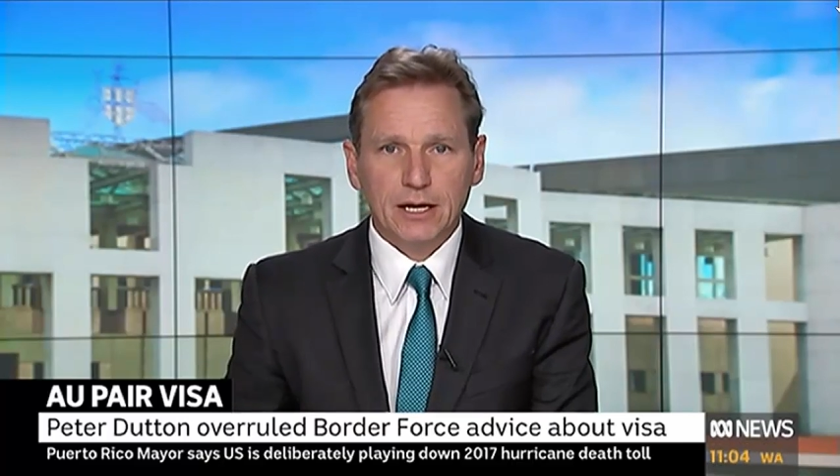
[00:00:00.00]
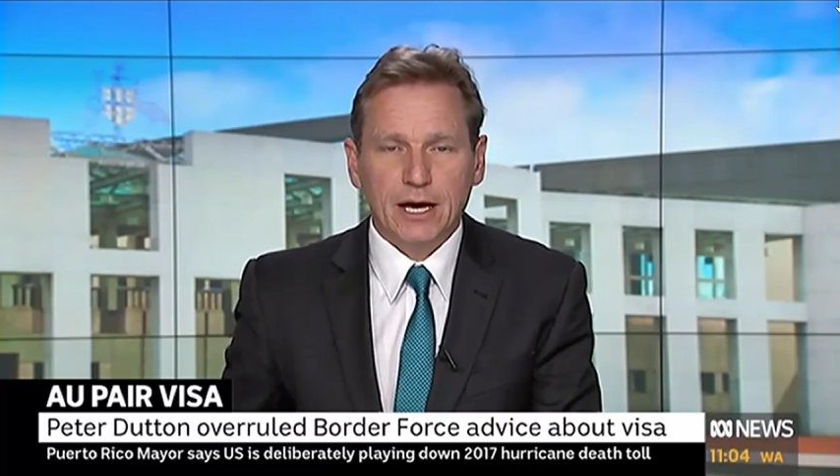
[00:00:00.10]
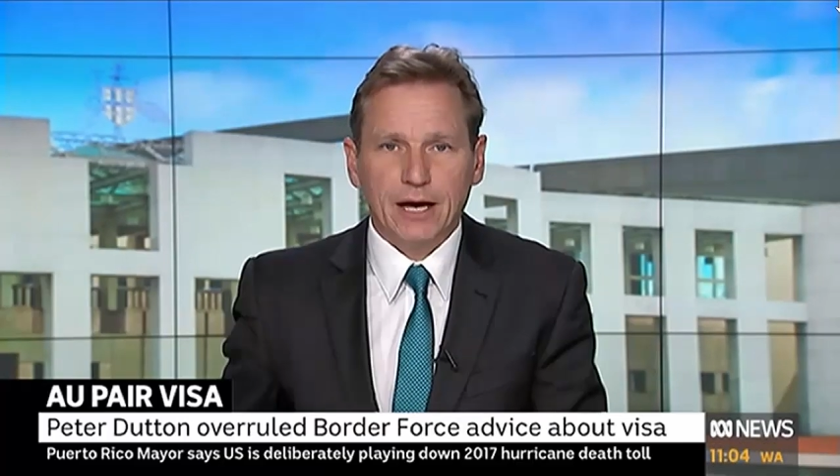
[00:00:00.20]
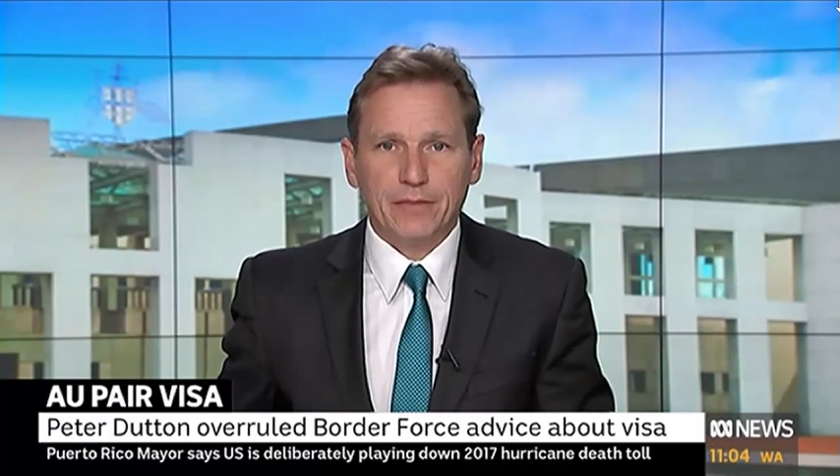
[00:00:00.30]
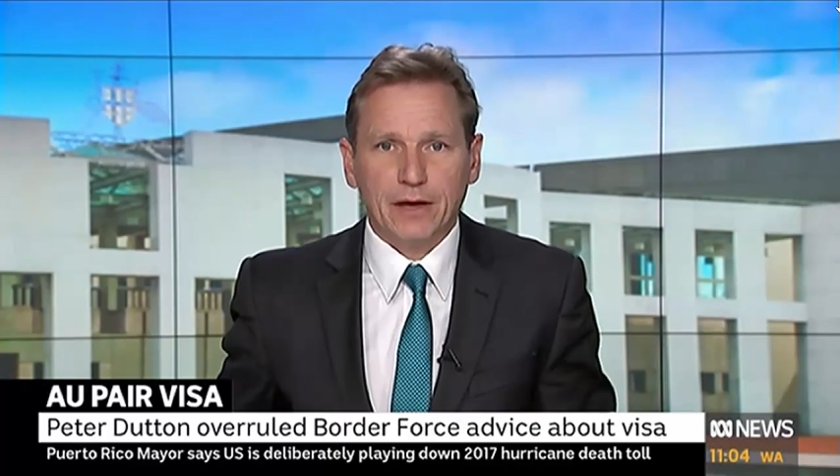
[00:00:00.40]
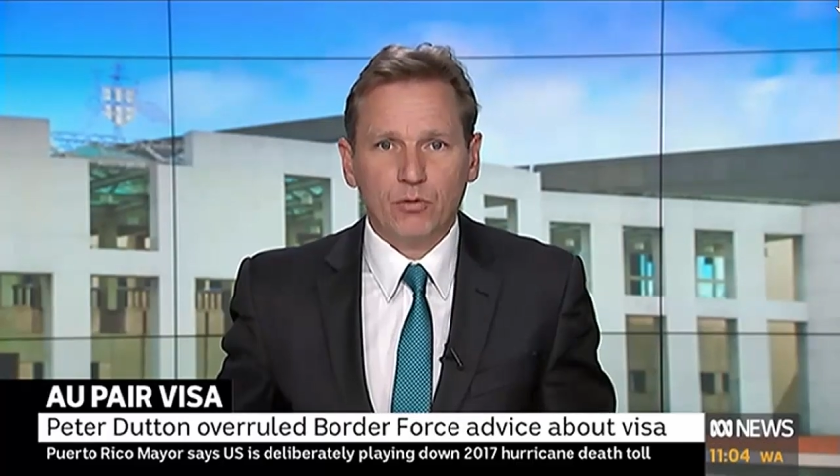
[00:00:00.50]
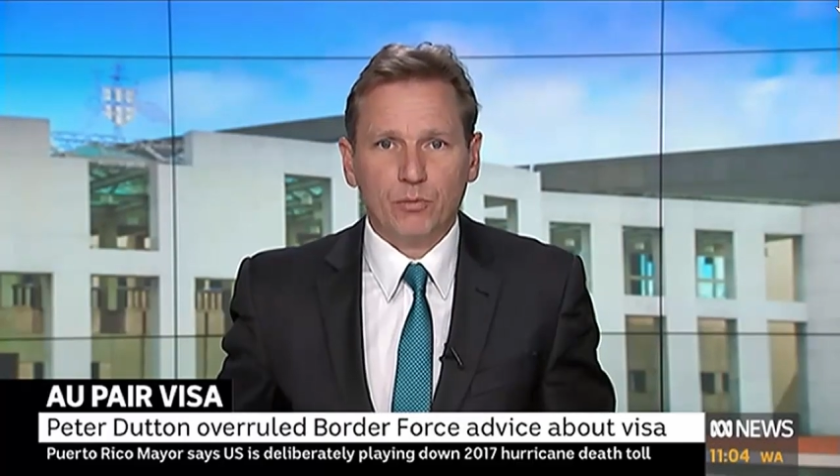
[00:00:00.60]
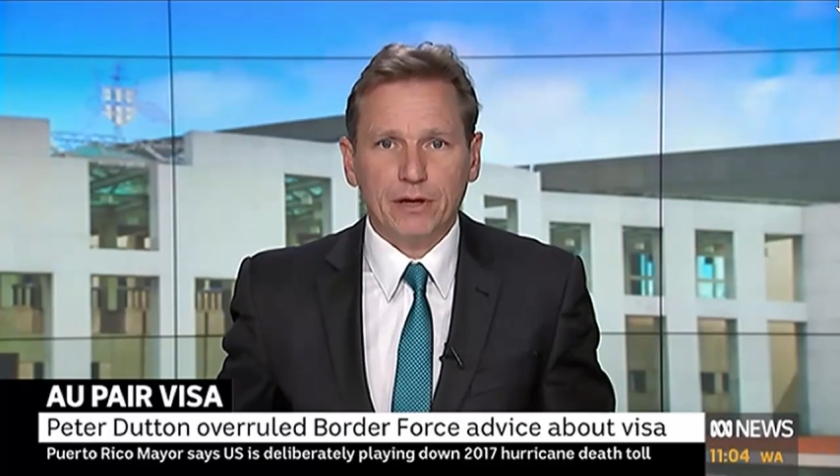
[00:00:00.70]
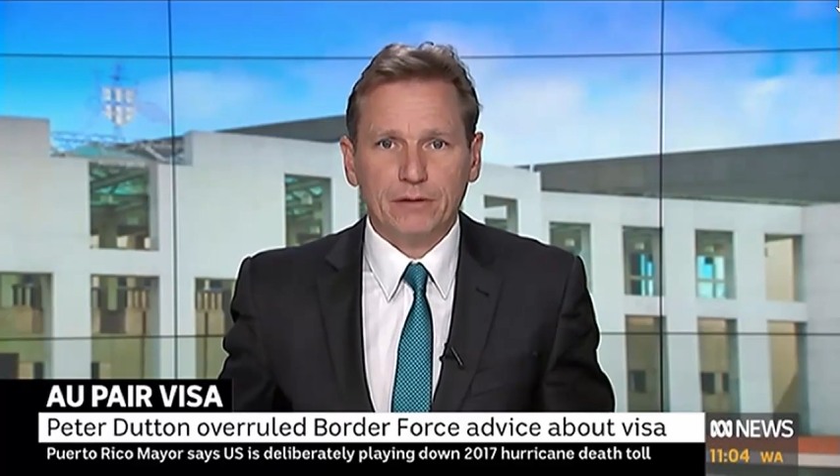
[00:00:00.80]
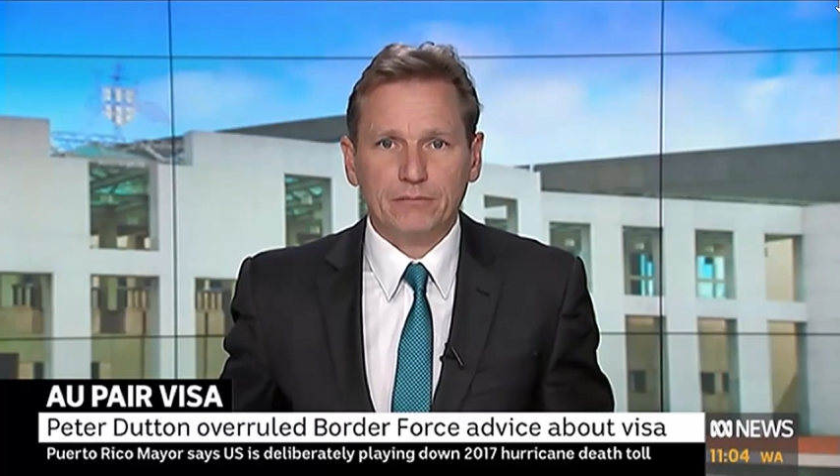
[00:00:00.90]
and there will
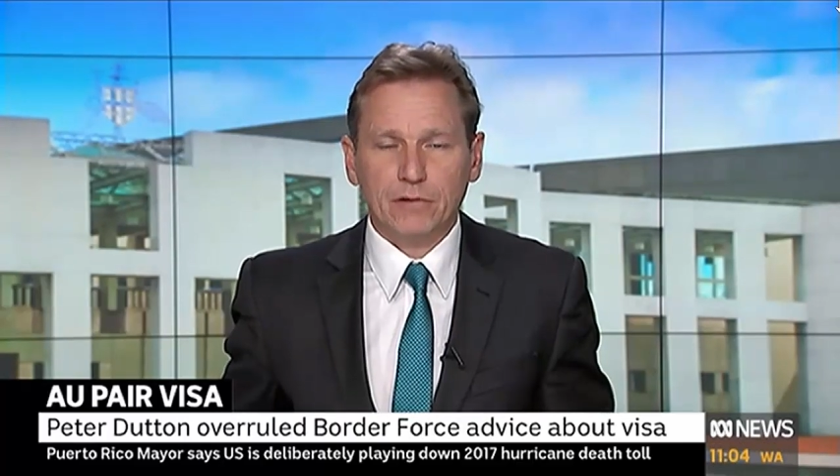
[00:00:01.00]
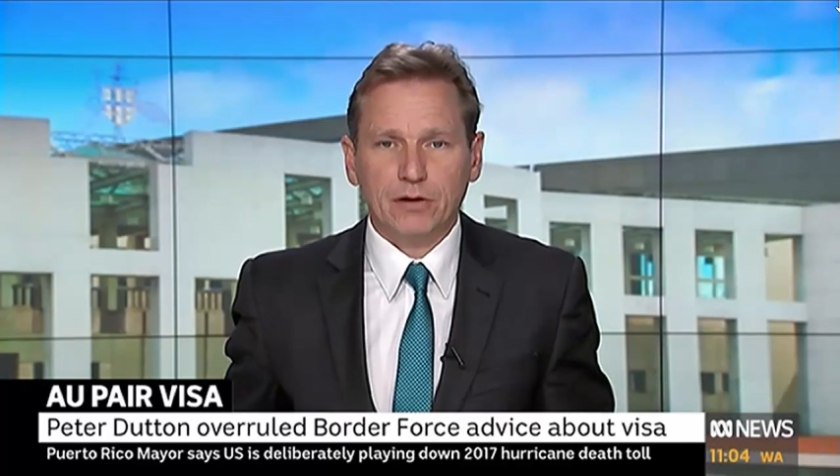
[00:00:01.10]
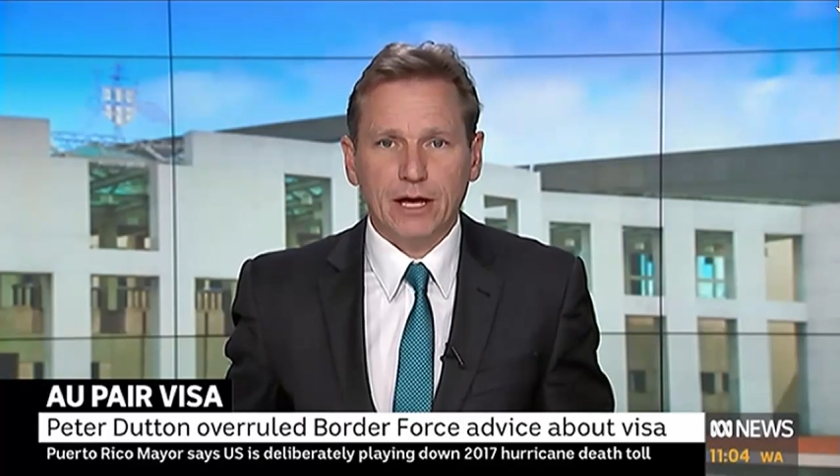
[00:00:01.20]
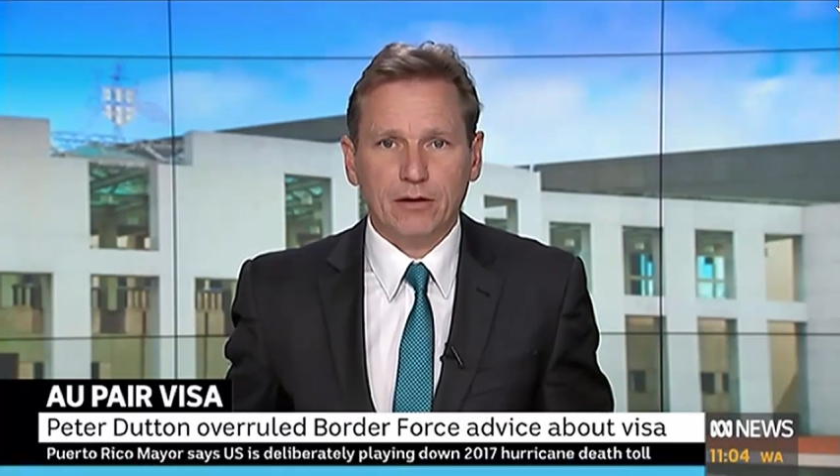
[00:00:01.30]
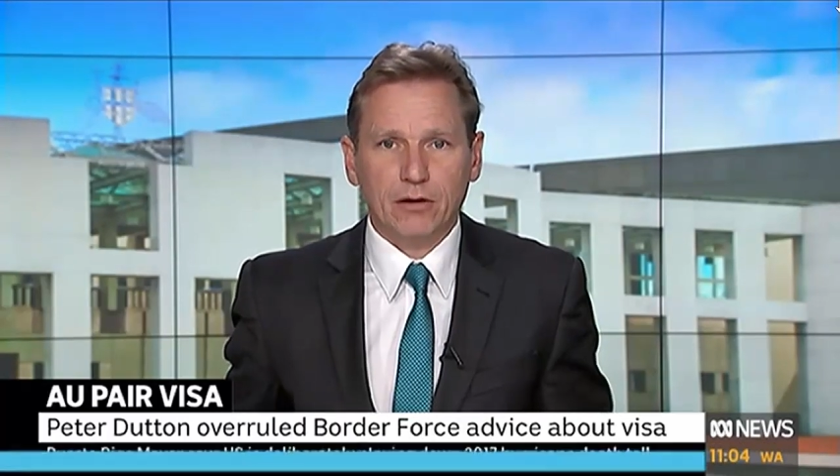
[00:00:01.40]
be no doubt